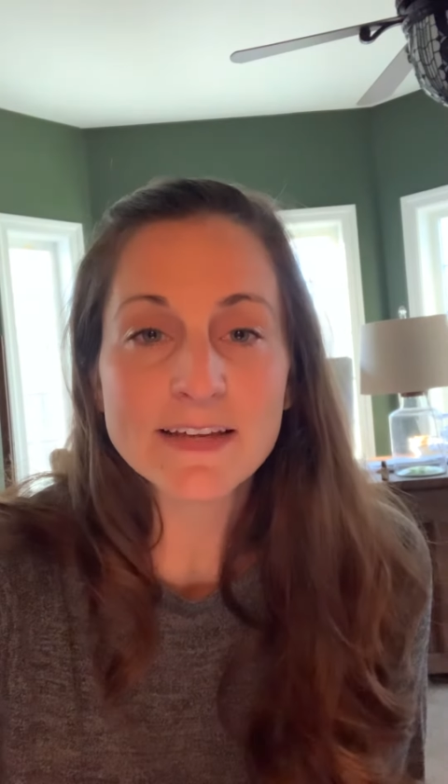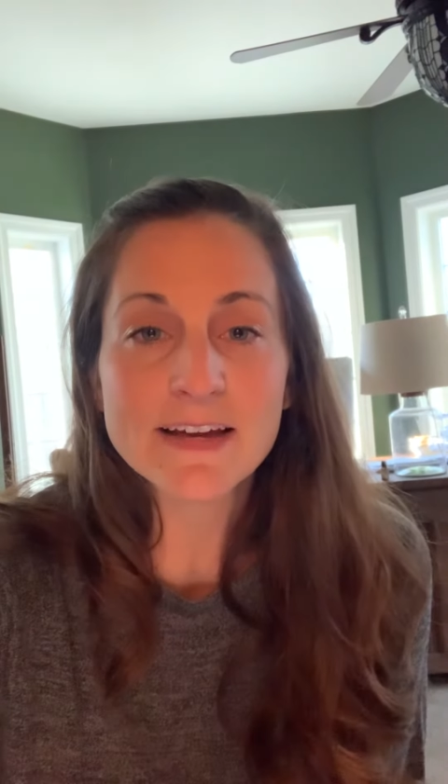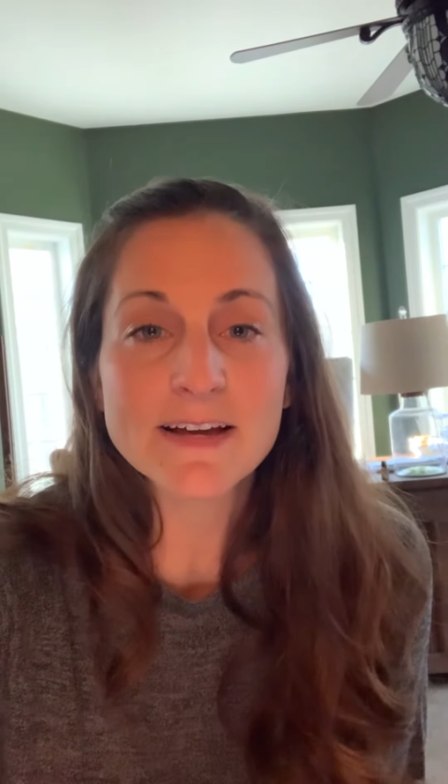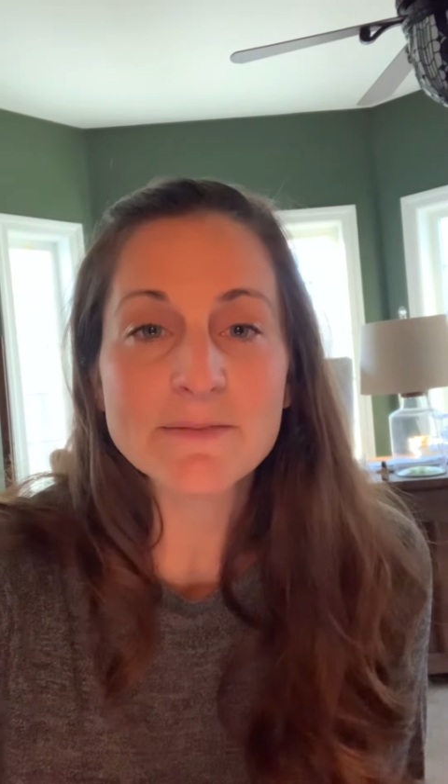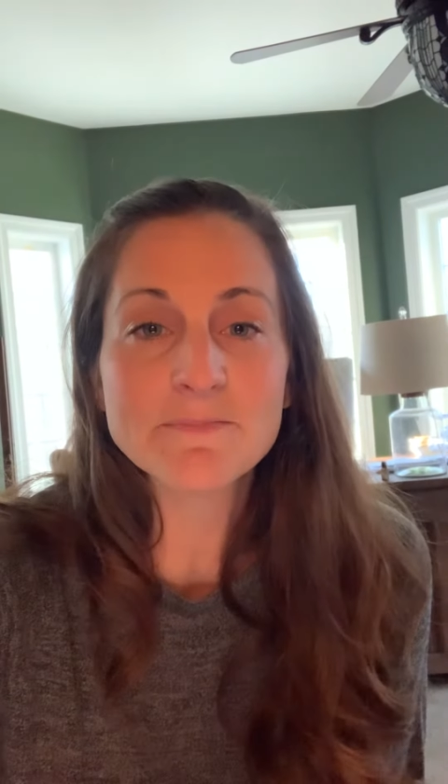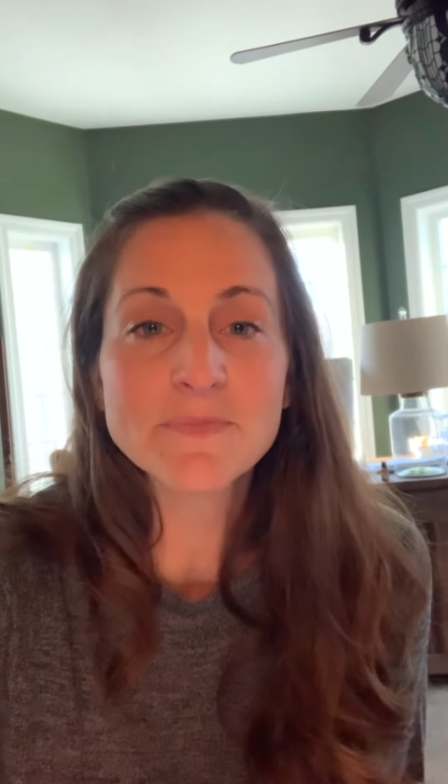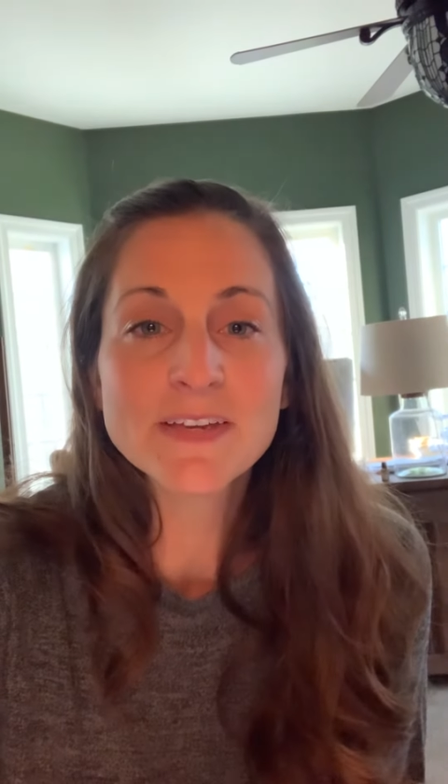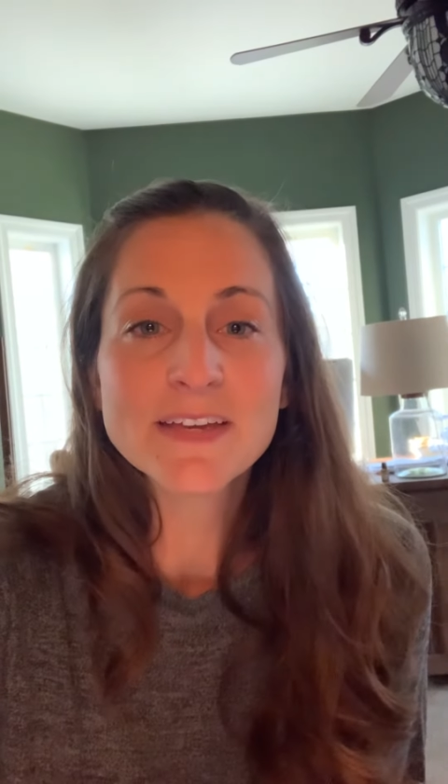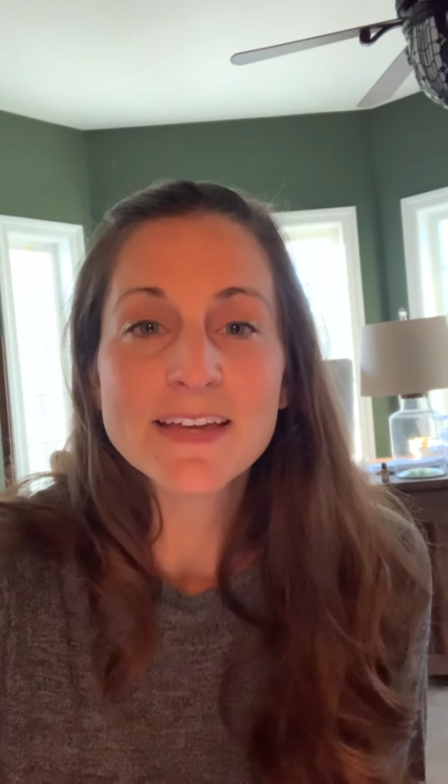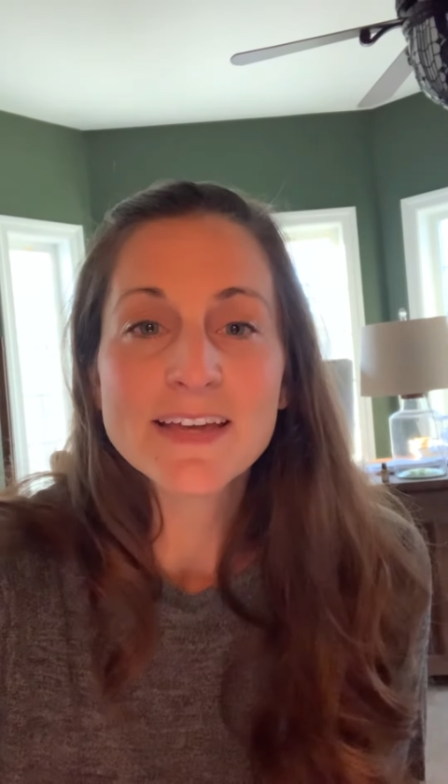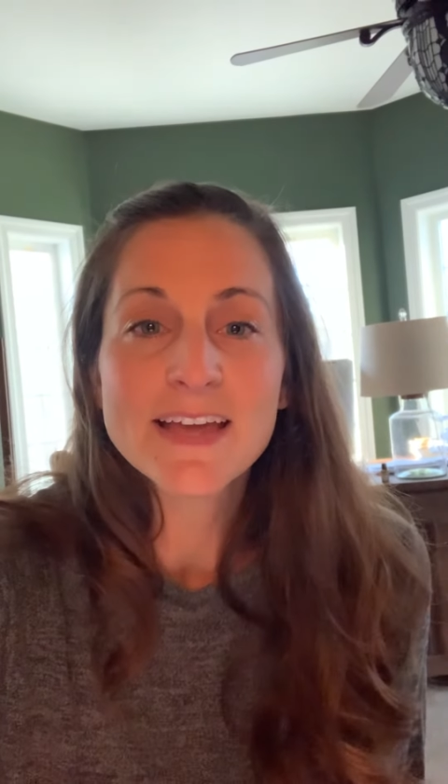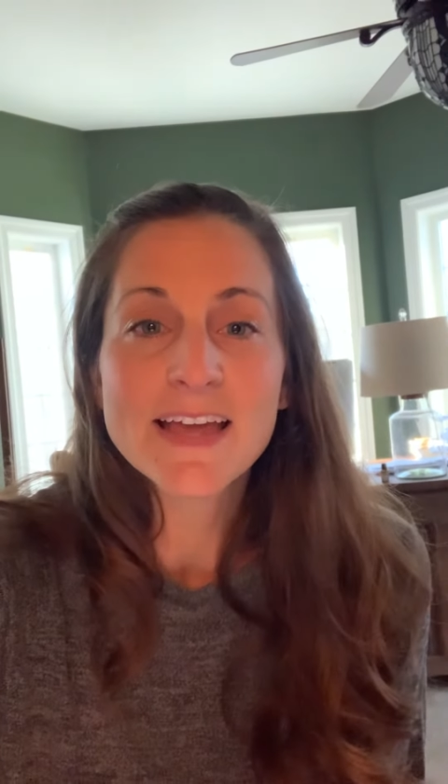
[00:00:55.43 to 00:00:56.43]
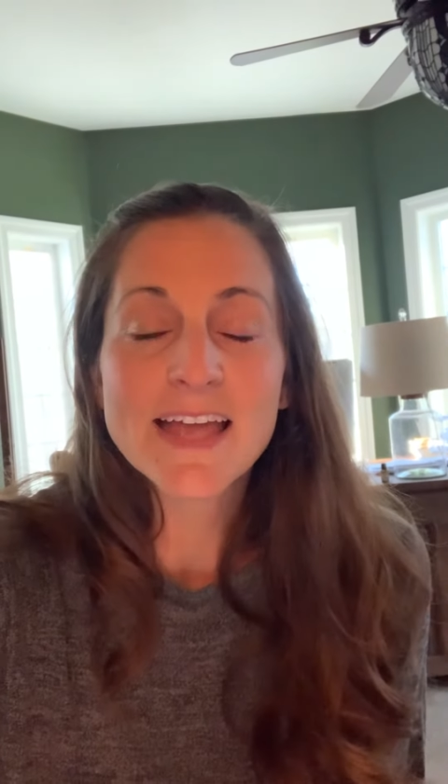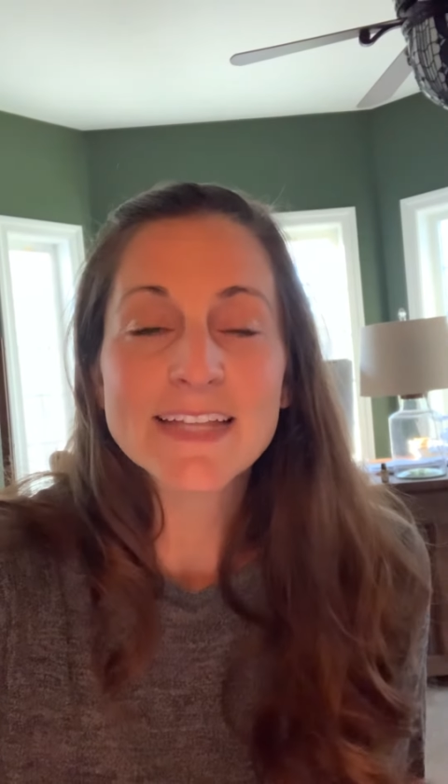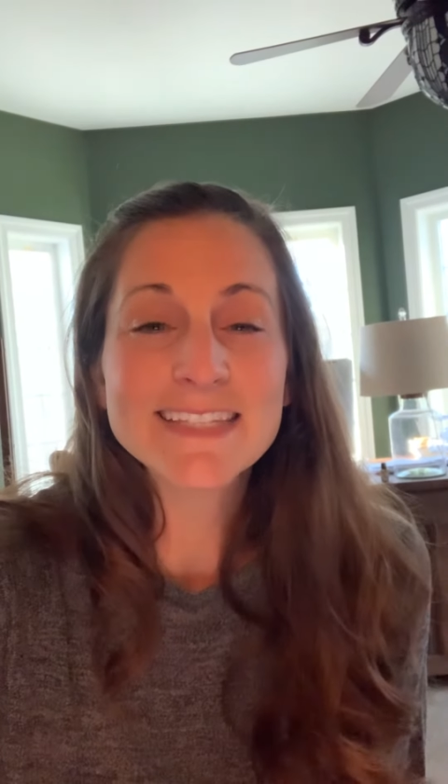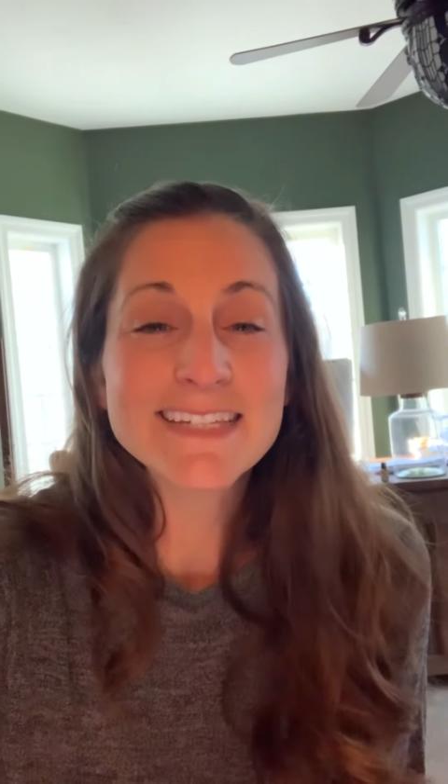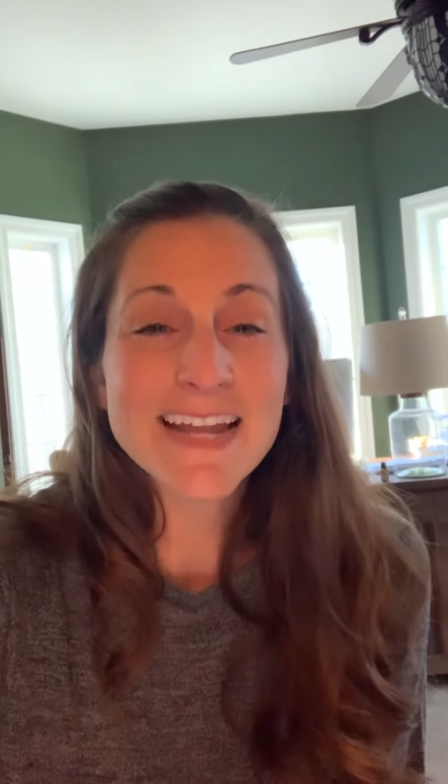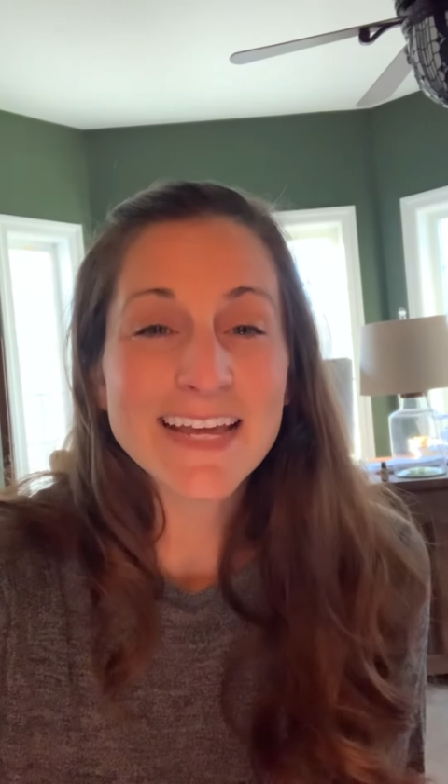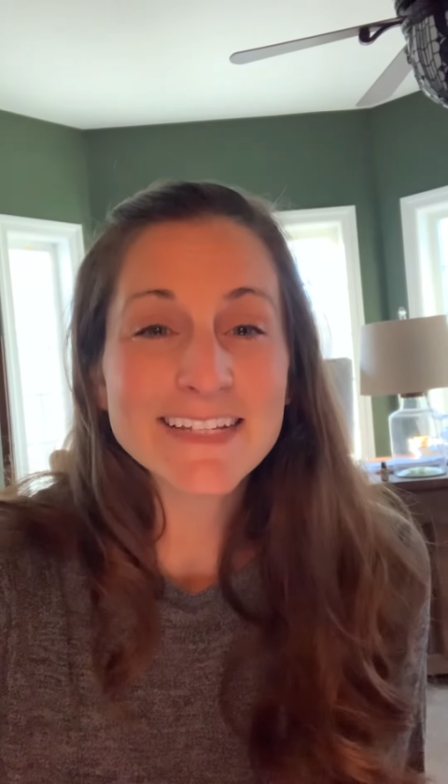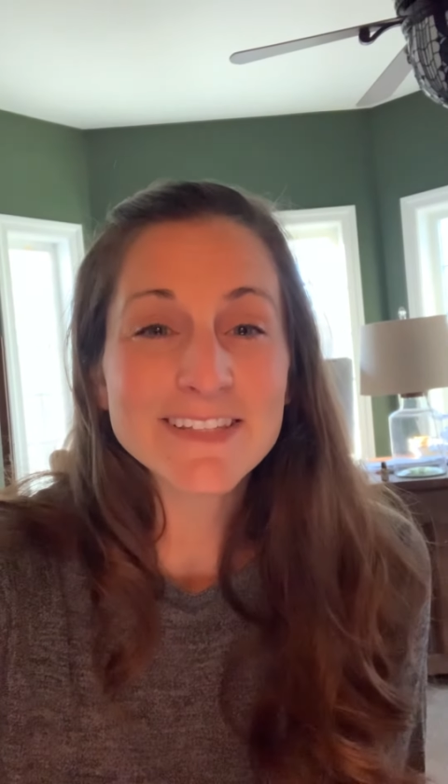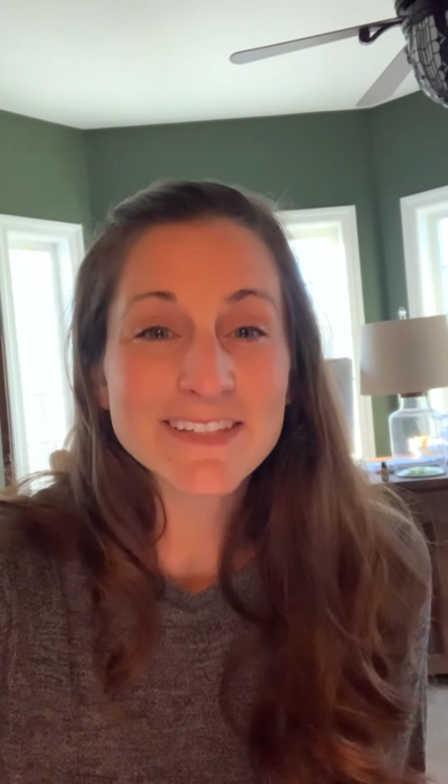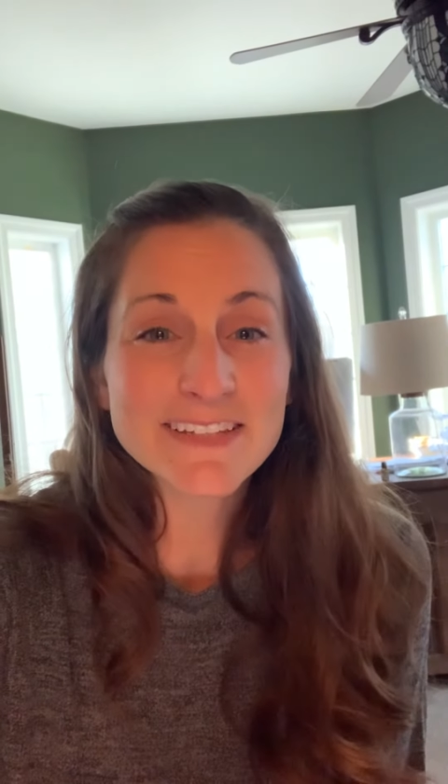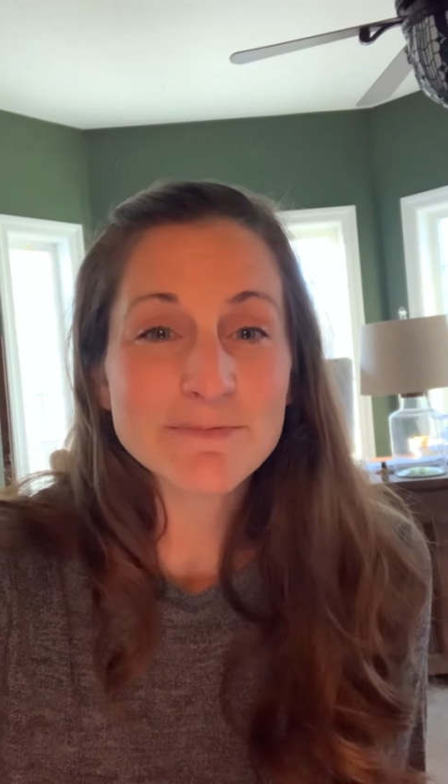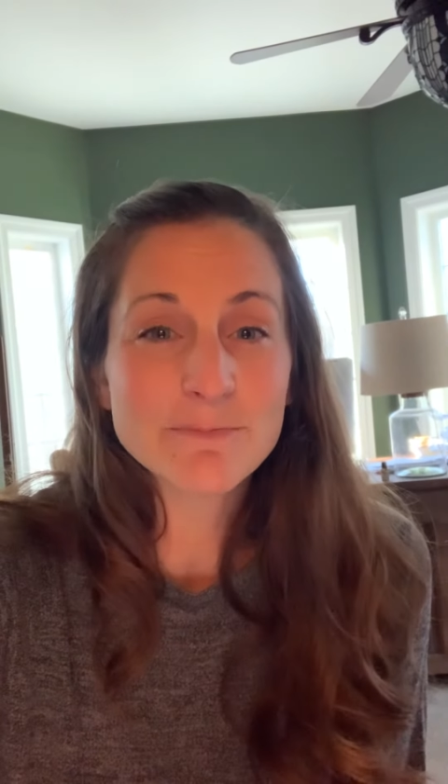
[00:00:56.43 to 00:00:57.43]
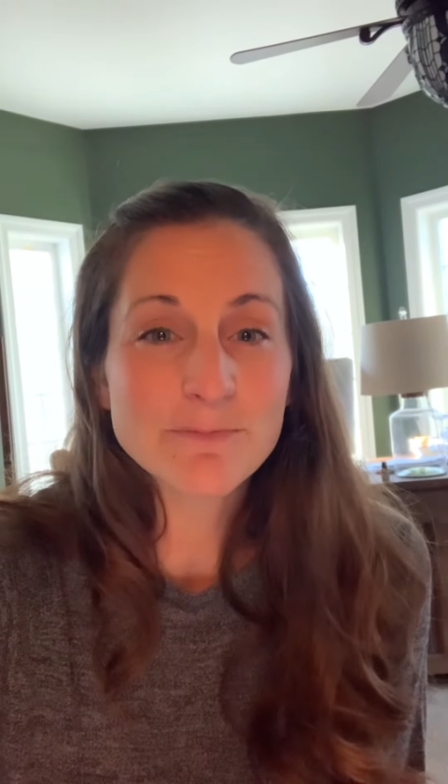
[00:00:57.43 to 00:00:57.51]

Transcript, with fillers: Um, it's nice